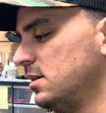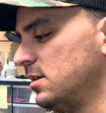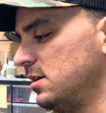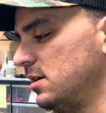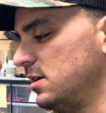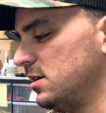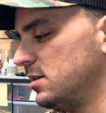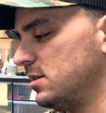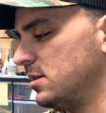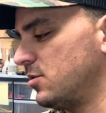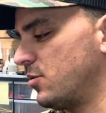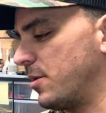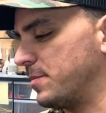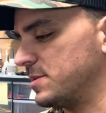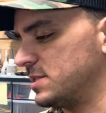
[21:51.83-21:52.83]
and
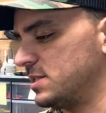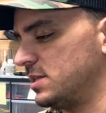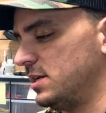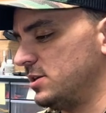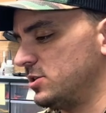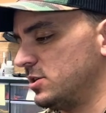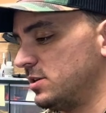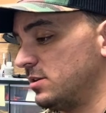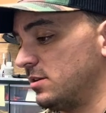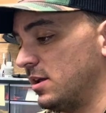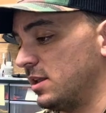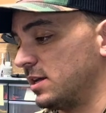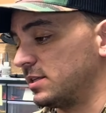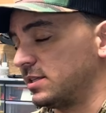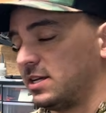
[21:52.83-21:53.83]
representation. I
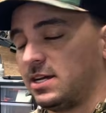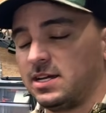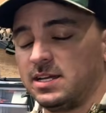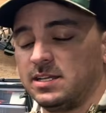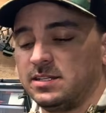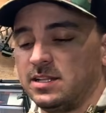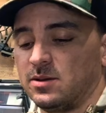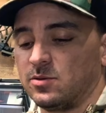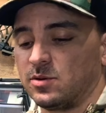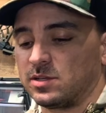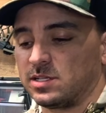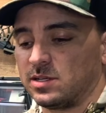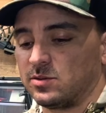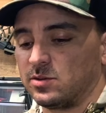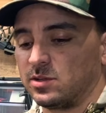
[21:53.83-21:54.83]
like the hide, that worked
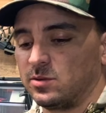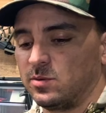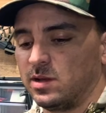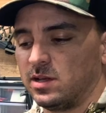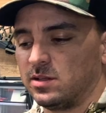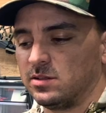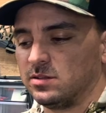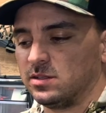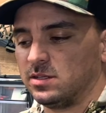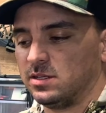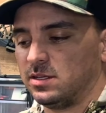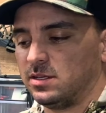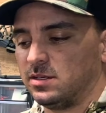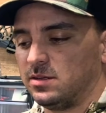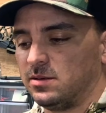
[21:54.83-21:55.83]
out really well.
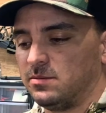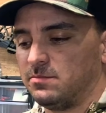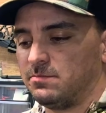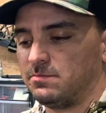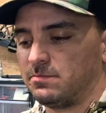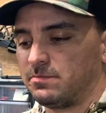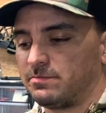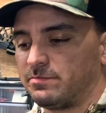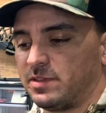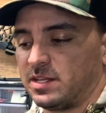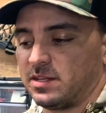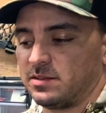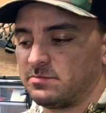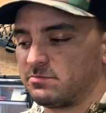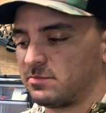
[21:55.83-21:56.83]
I think
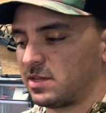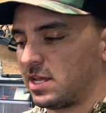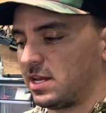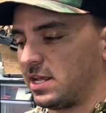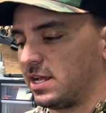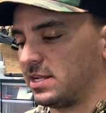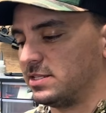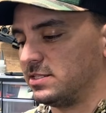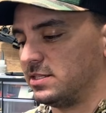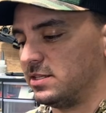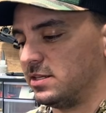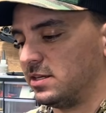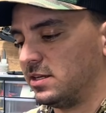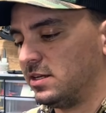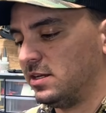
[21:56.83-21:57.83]
it kind of adds in
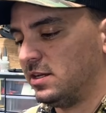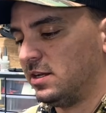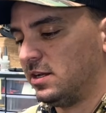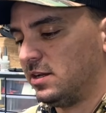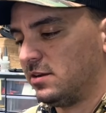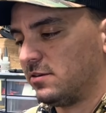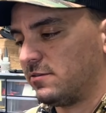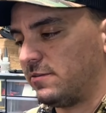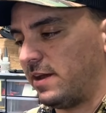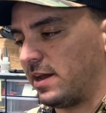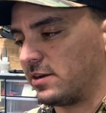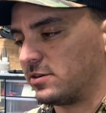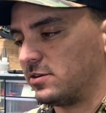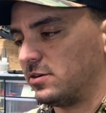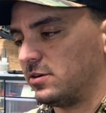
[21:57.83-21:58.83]
a
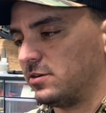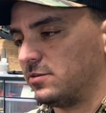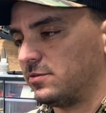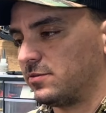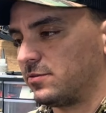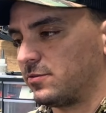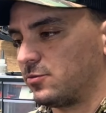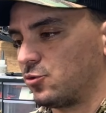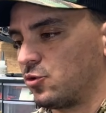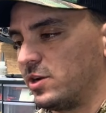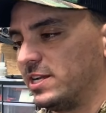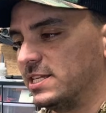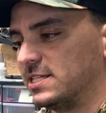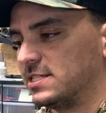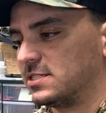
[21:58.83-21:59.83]
factor of
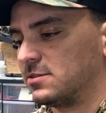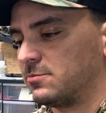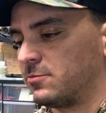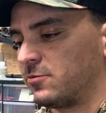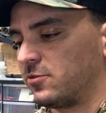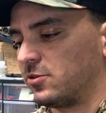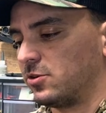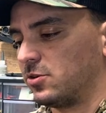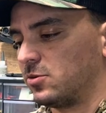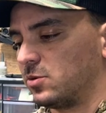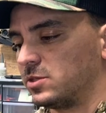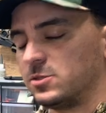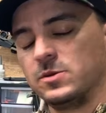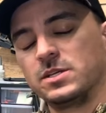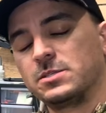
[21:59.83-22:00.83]
realism for what
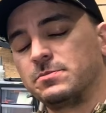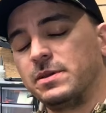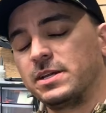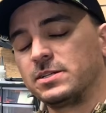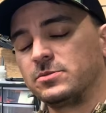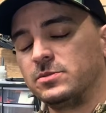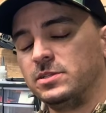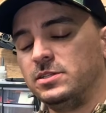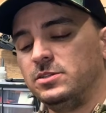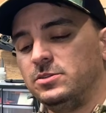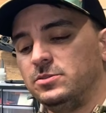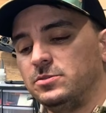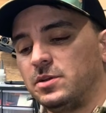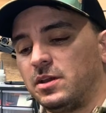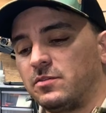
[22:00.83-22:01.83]
to expect when
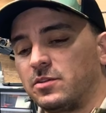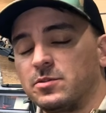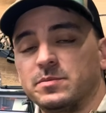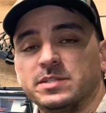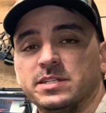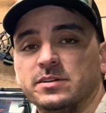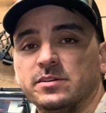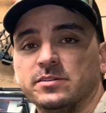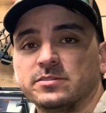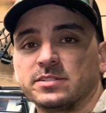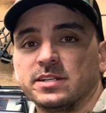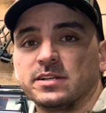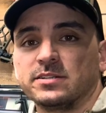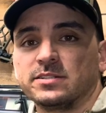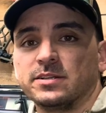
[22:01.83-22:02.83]
you have other materials
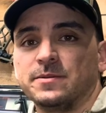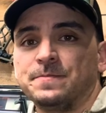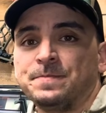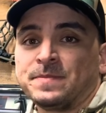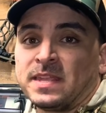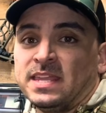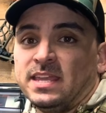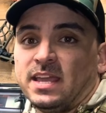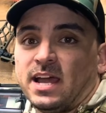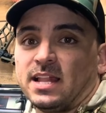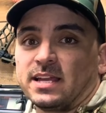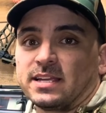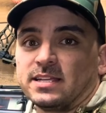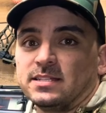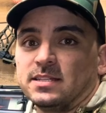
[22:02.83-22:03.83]
there. So I
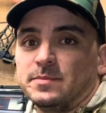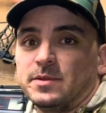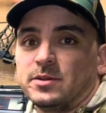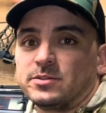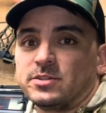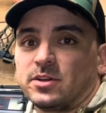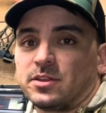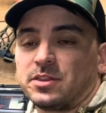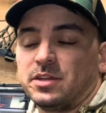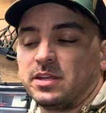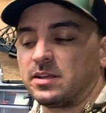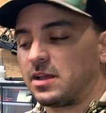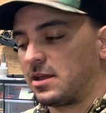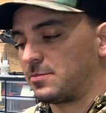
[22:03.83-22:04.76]
like it. Let me know what y'all think. I